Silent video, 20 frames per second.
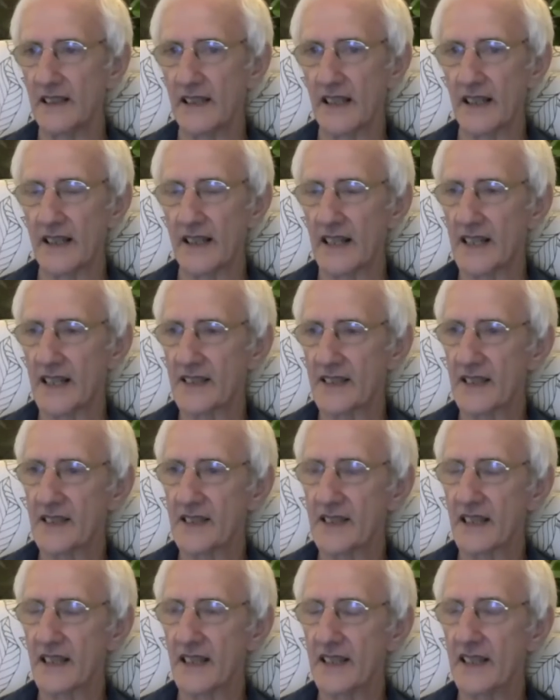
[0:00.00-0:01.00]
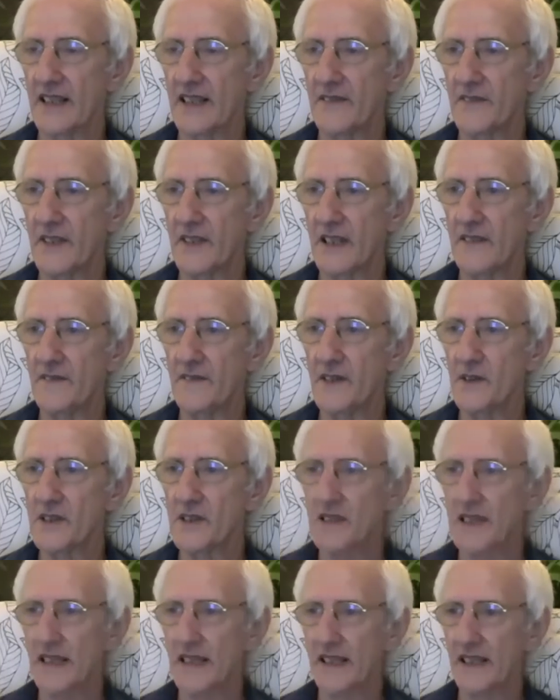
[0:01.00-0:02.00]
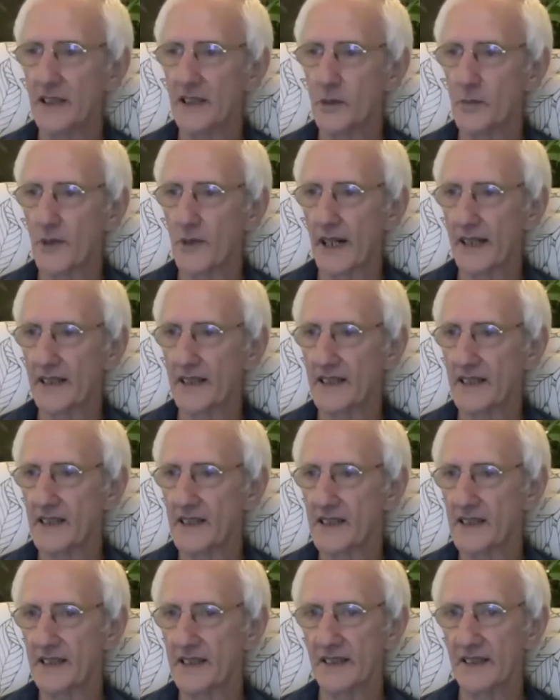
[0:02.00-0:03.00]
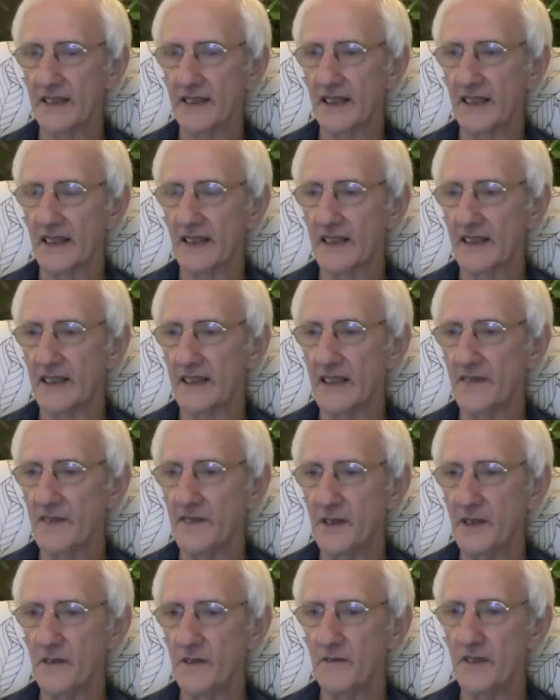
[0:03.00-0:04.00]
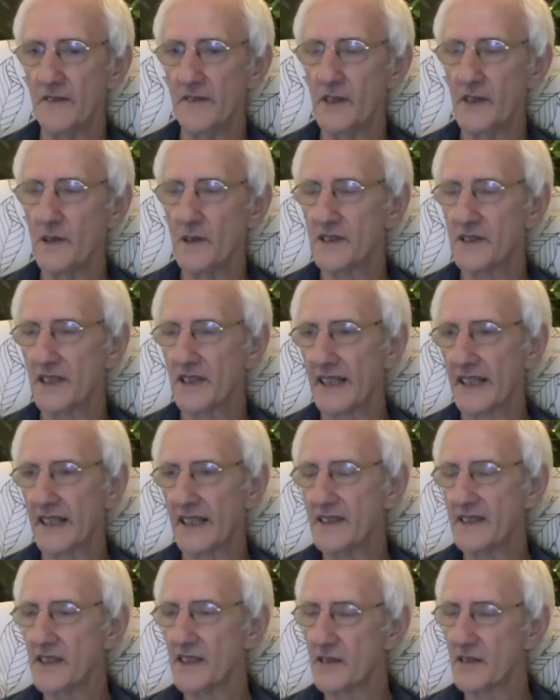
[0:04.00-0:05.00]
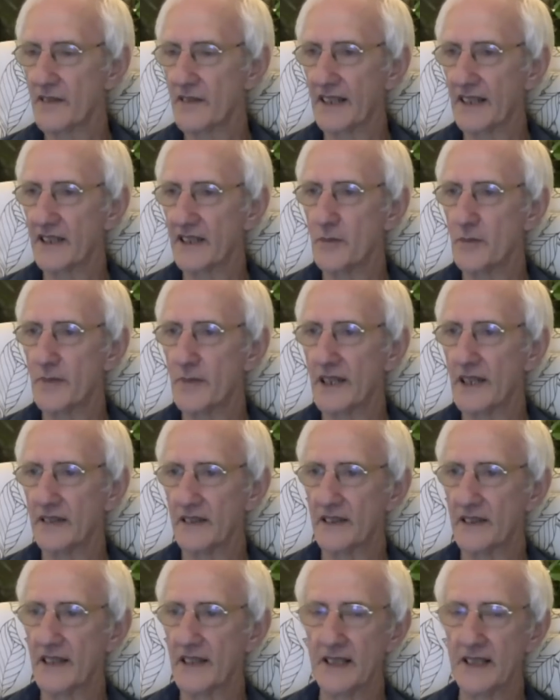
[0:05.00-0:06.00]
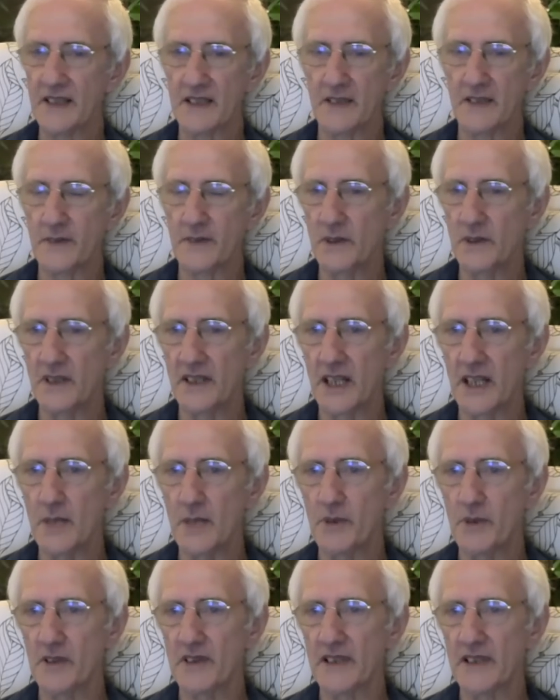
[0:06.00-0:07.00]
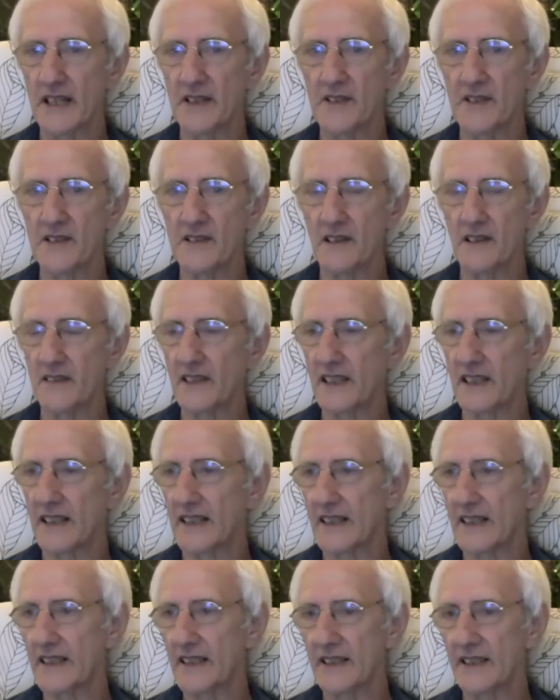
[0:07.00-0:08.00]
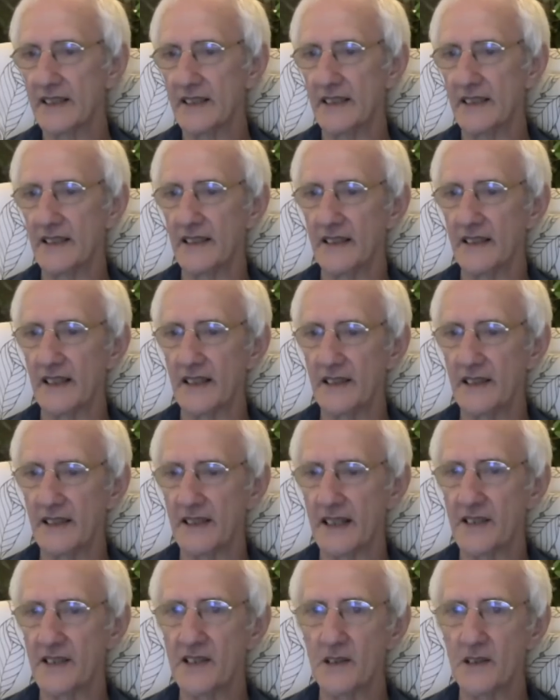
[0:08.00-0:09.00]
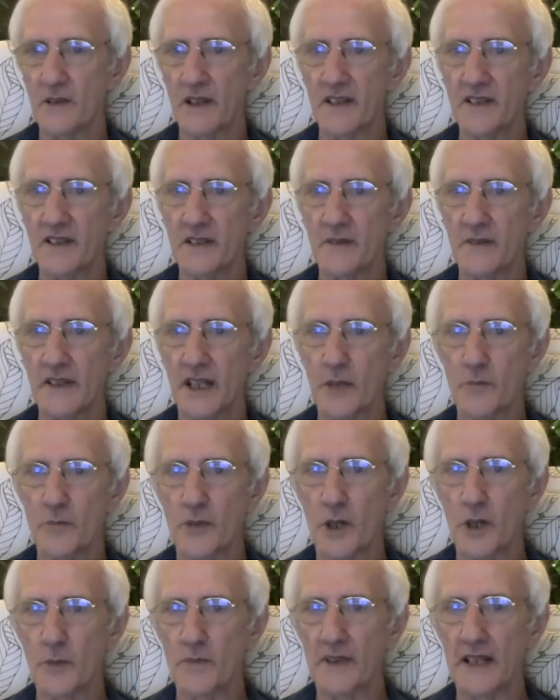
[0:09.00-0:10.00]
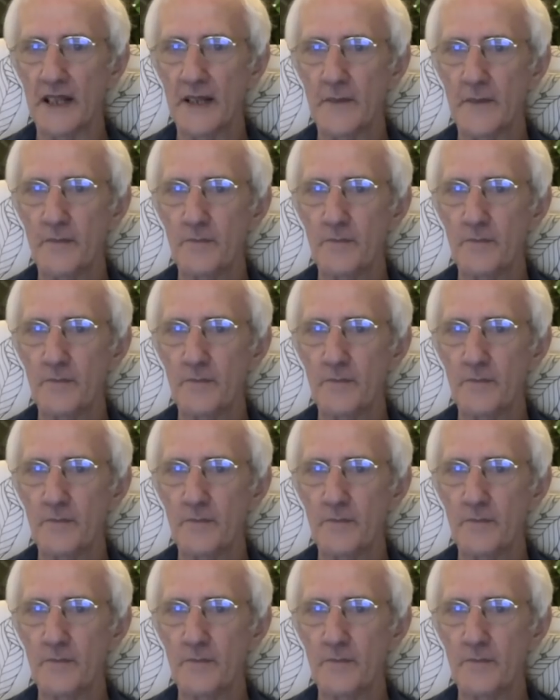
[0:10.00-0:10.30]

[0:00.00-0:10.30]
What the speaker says: And as I say, if you stick at the practice, if you refuse to get distracted by other things, if you can keep your attention on the eye, then yes, you are doing it properly.